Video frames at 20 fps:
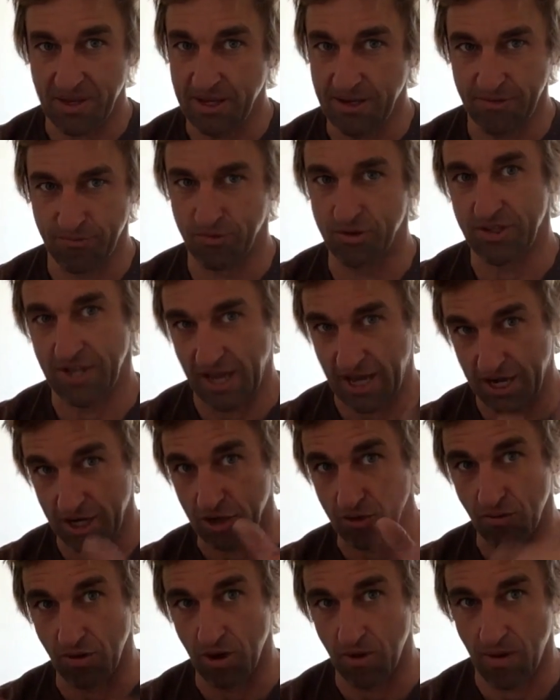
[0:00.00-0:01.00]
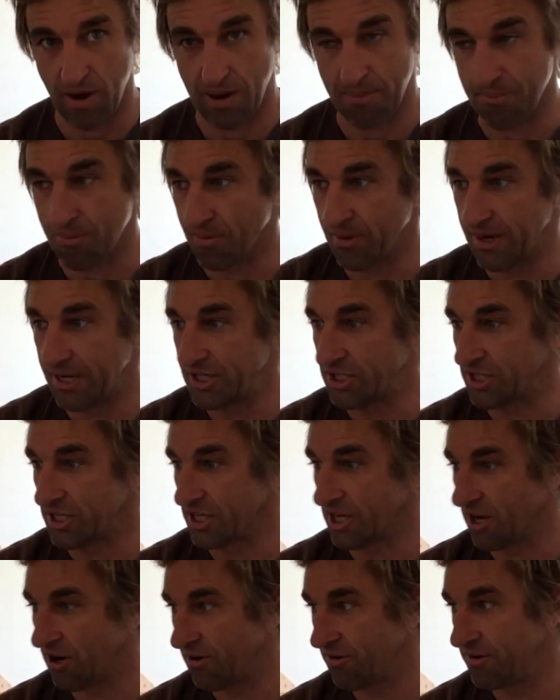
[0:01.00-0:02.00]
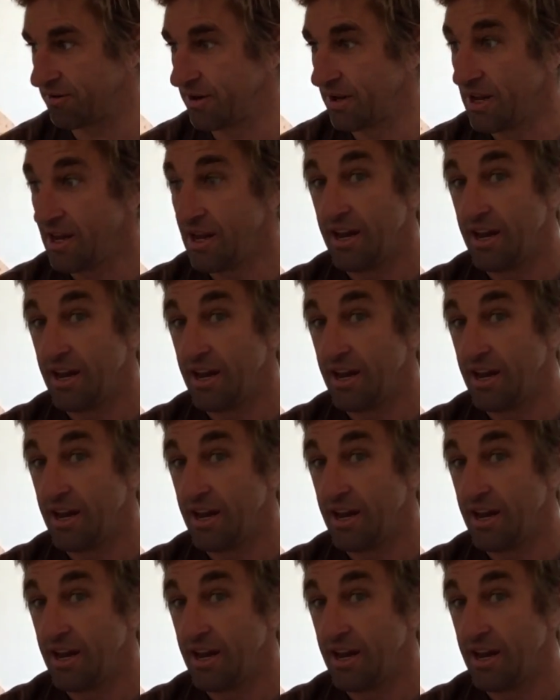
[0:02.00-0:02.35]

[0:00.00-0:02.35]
He was had a grow operation going.